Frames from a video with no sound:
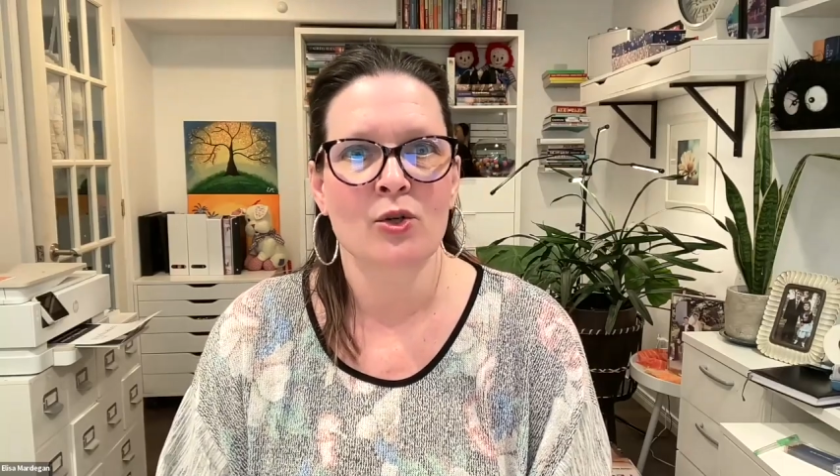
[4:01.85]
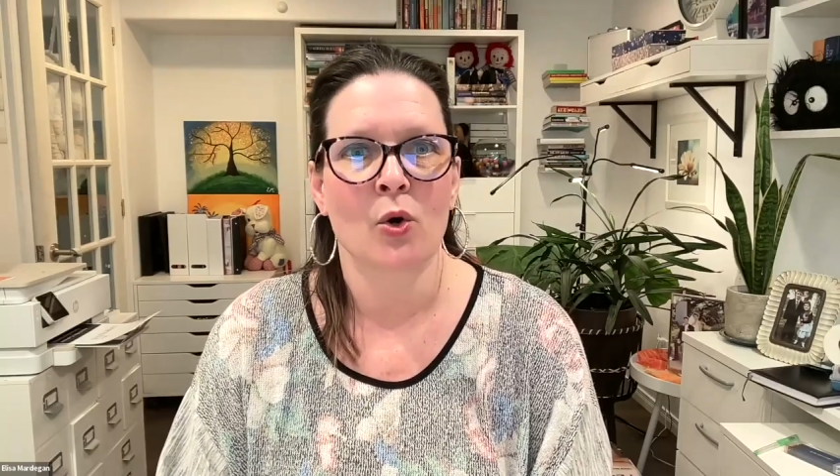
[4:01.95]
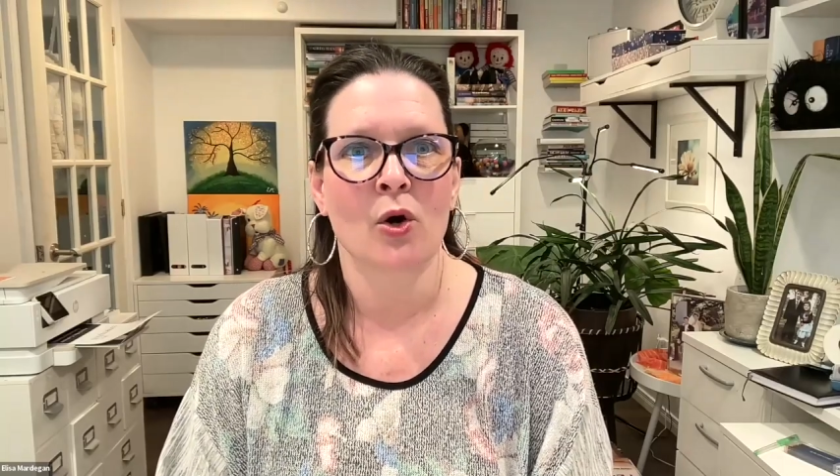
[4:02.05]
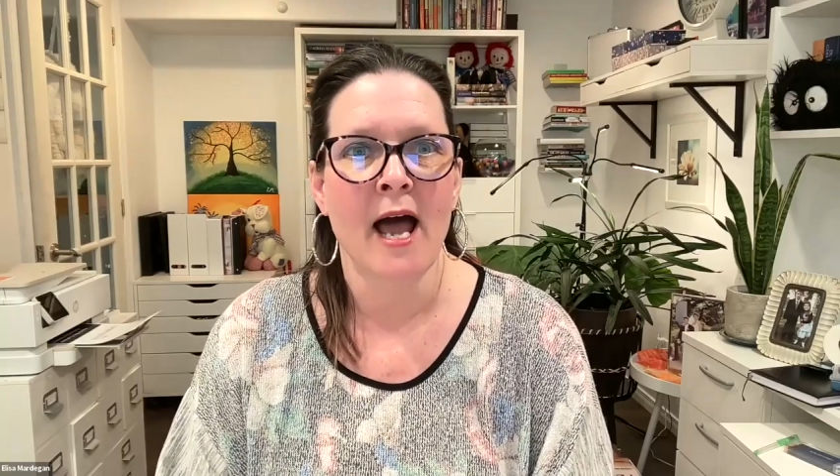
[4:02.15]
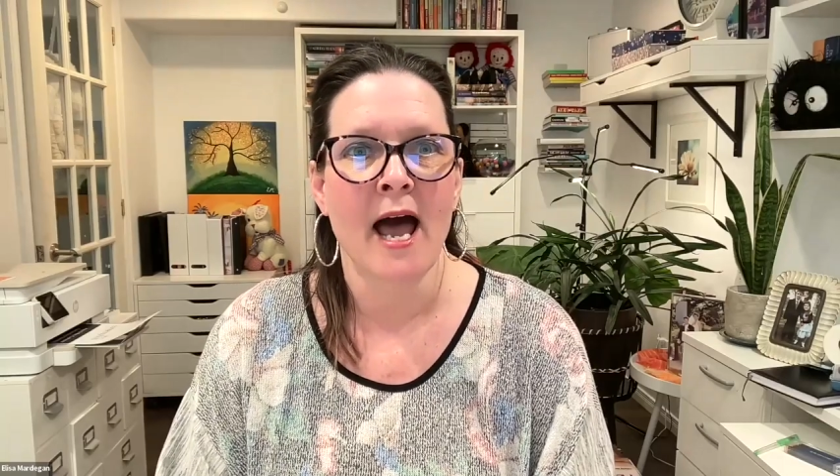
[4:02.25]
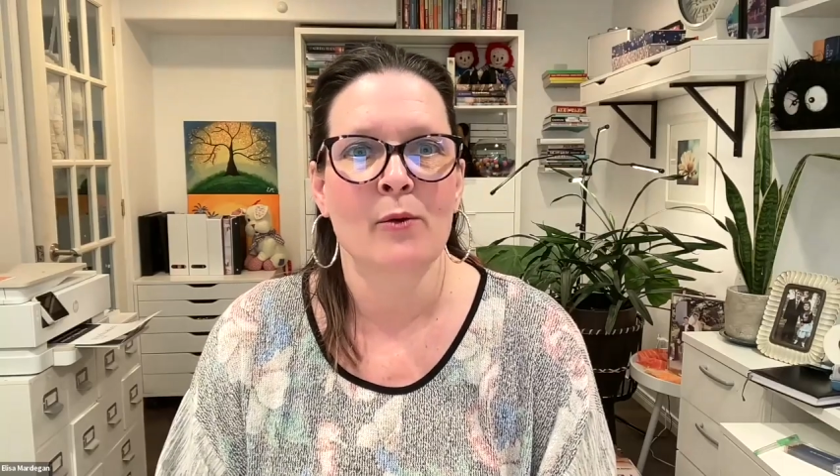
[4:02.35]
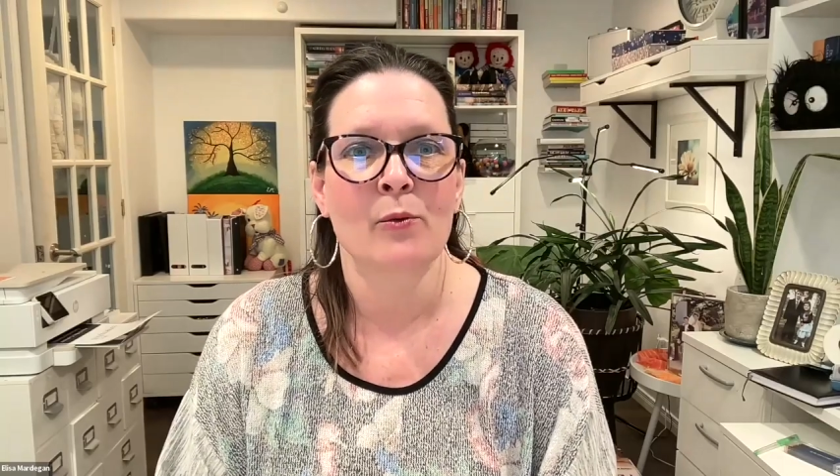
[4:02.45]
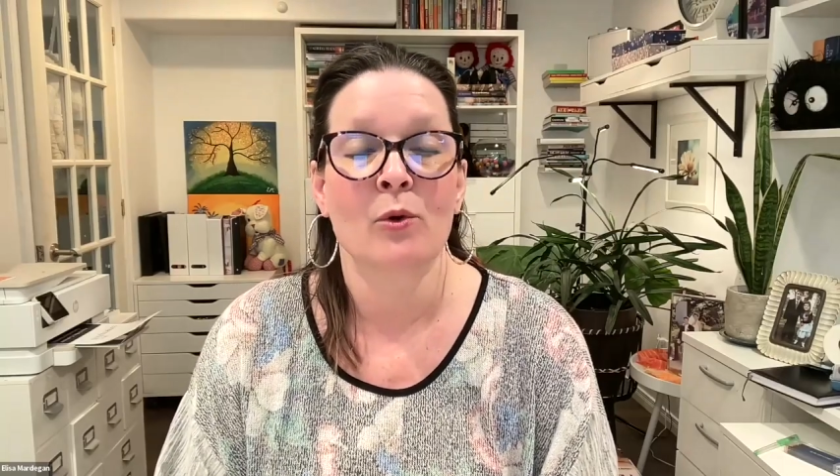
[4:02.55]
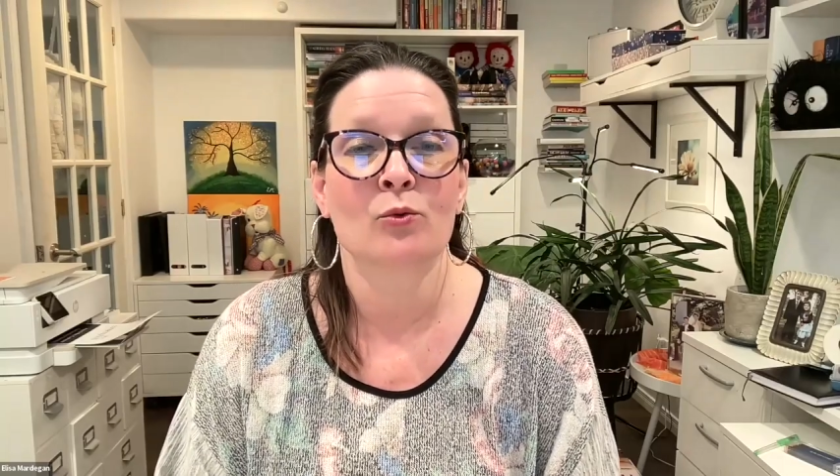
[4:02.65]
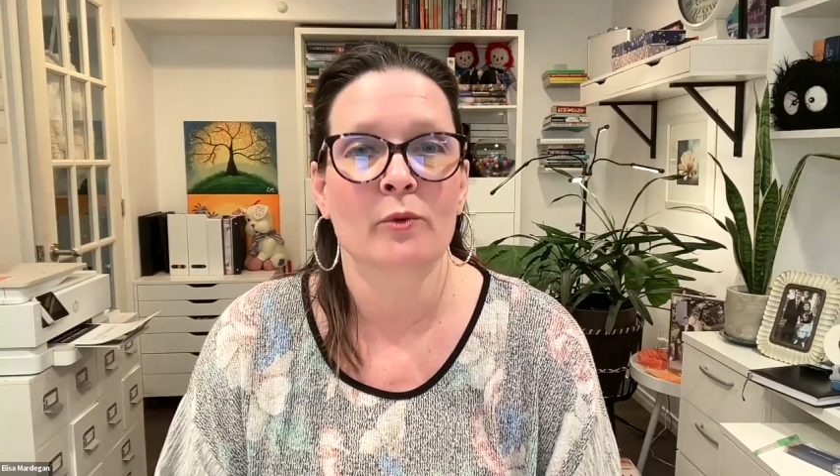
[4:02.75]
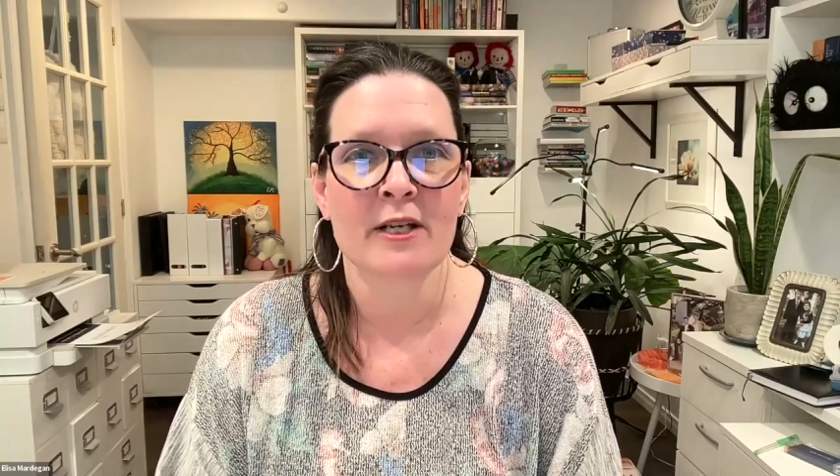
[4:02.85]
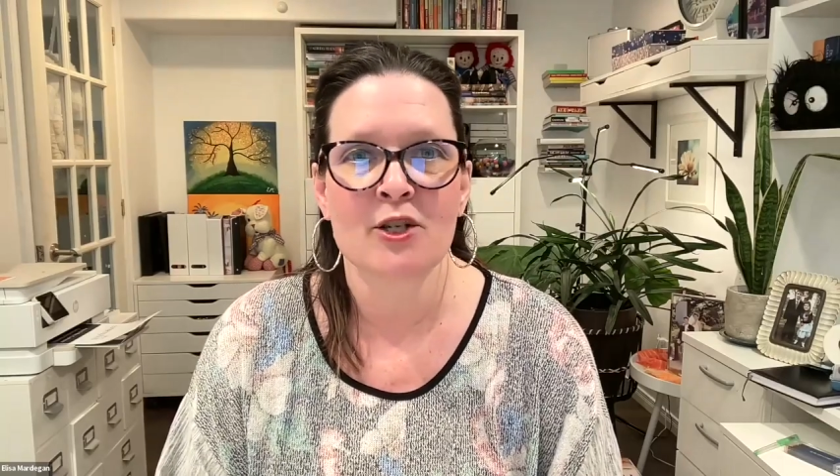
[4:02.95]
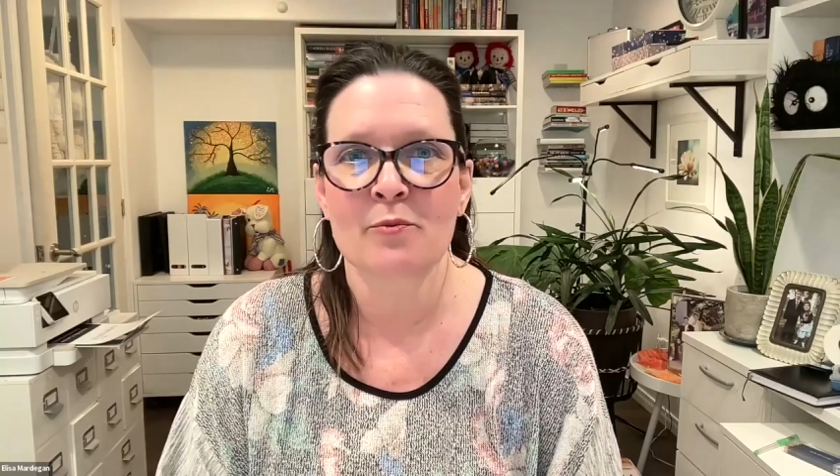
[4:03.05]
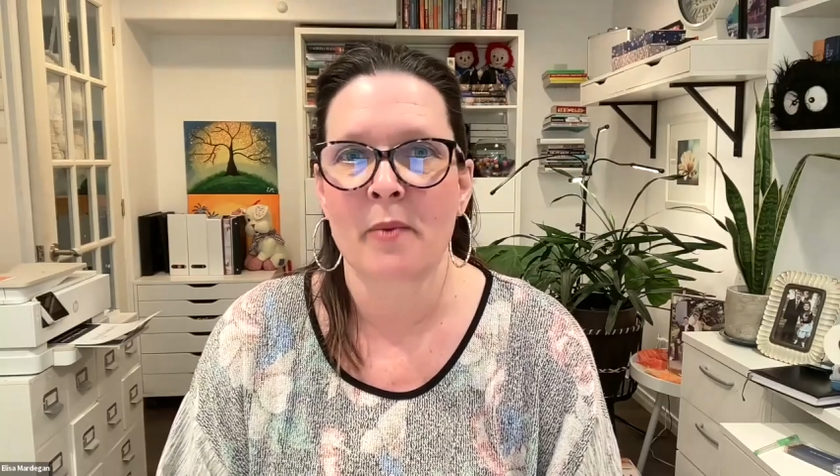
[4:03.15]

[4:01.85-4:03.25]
your ad will reach